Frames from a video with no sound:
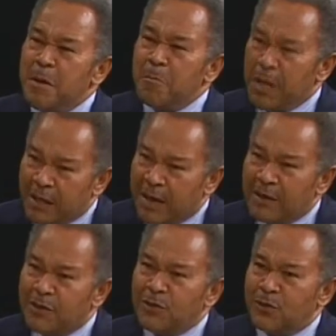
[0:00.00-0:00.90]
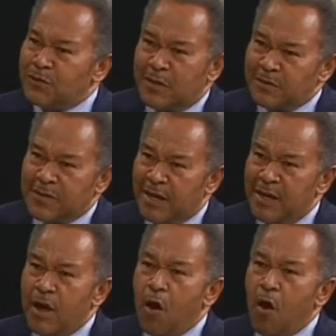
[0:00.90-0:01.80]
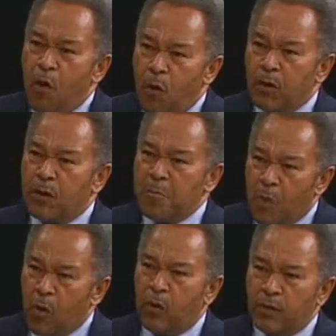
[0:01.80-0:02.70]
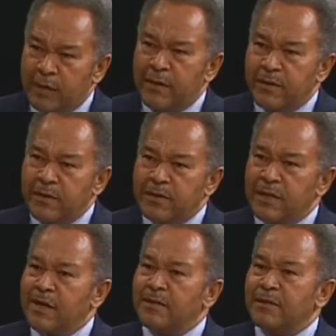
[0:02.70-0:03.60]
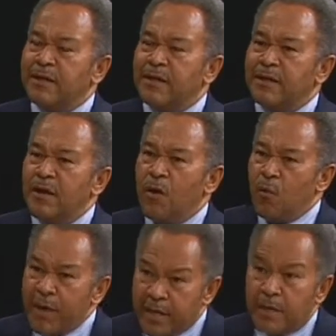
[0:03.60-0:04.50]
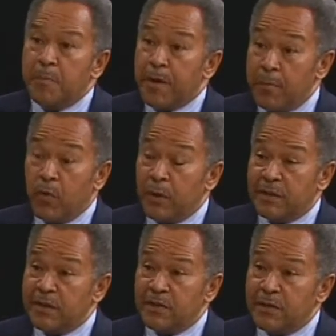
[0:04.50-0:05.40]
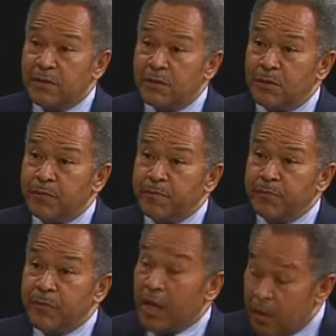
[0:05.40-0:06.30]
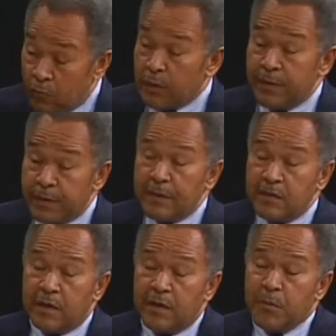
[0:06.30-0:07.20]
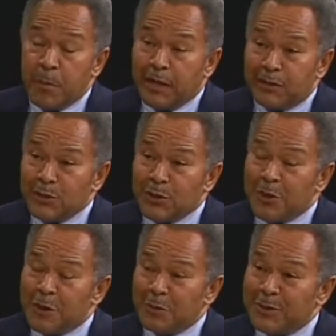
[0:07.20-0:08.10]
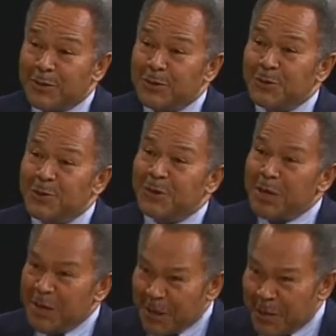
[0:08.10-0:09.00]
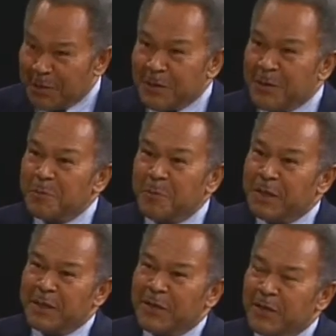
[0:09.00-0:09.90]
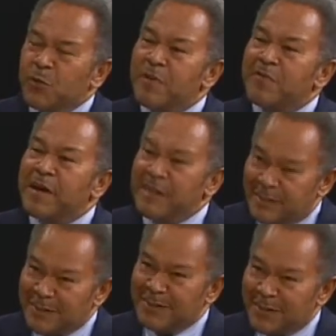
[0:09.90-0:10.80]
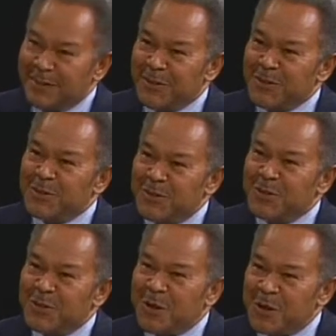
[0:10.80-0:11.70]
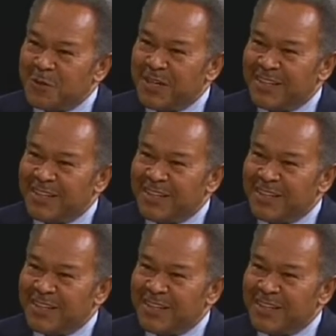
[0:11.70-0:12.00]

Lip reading: Malala Yousafzai. All are moral leaders that I think we need to pay more attention to. And one of the things I love about the Chautauqua Institution is an ability to invite such leaders to Chautauqua.